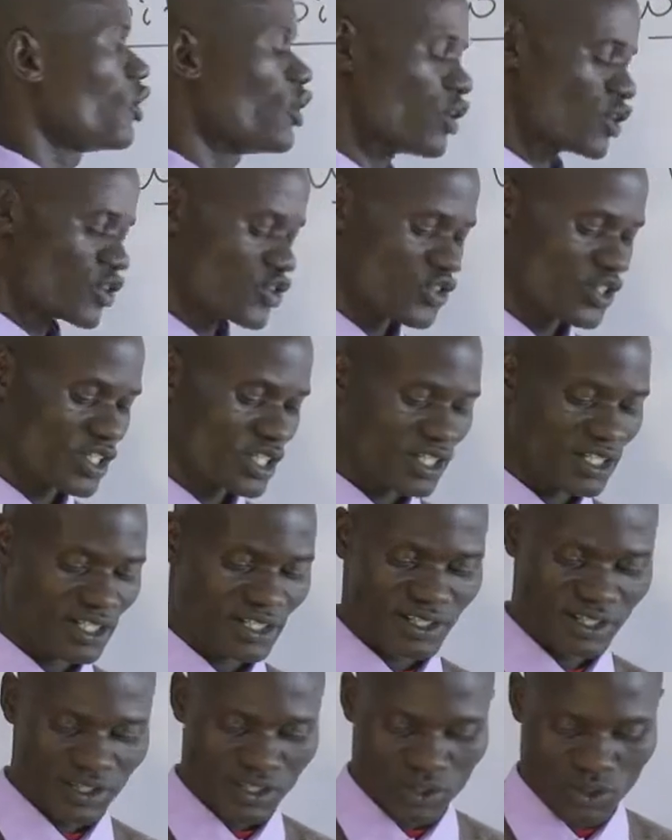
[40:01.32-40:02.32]

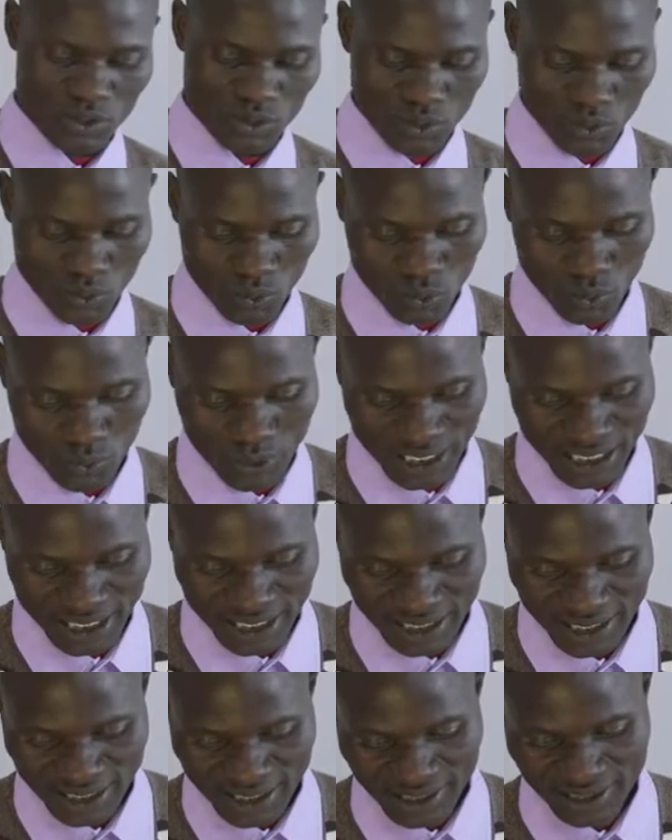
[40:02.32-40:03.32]
Ocean
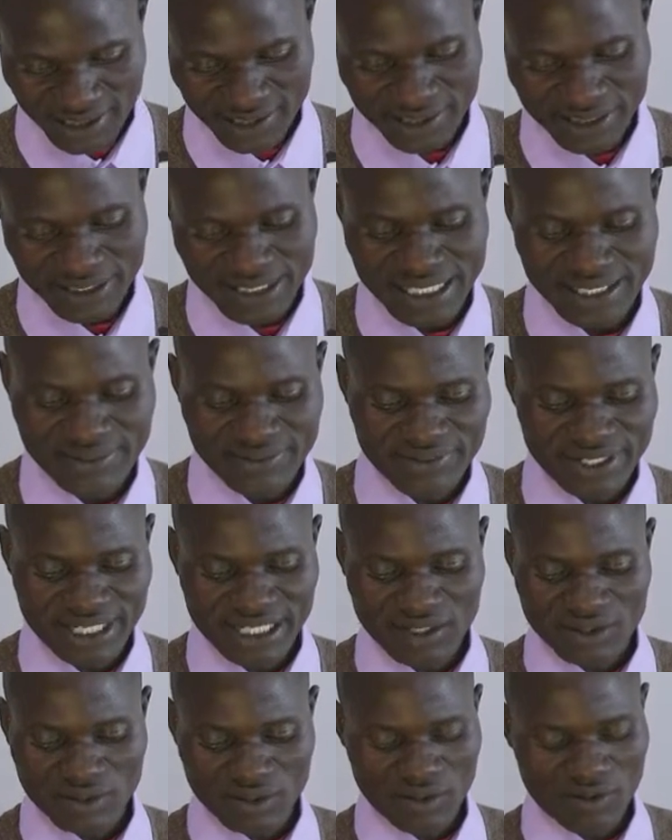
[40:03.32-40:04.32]
with the
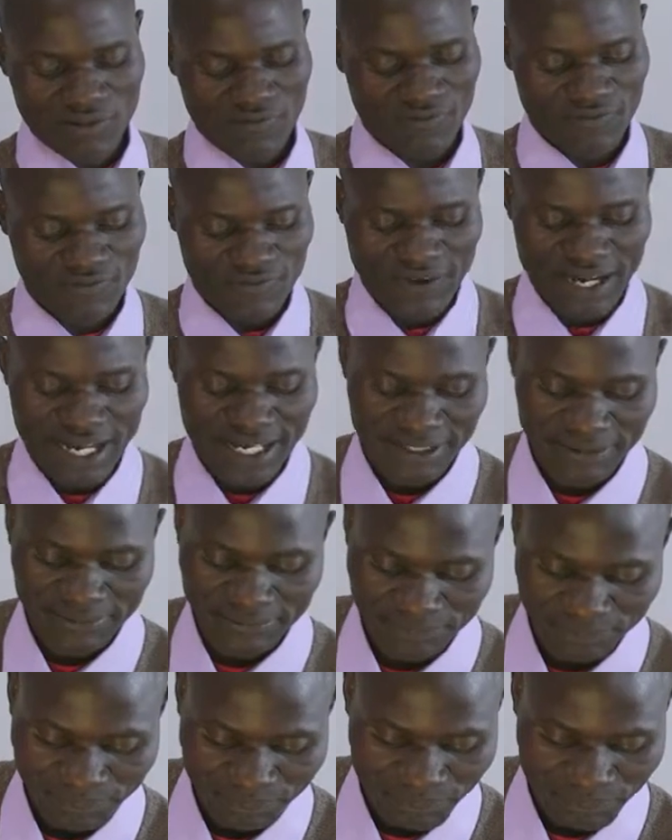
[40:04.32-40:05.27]
ring of fire.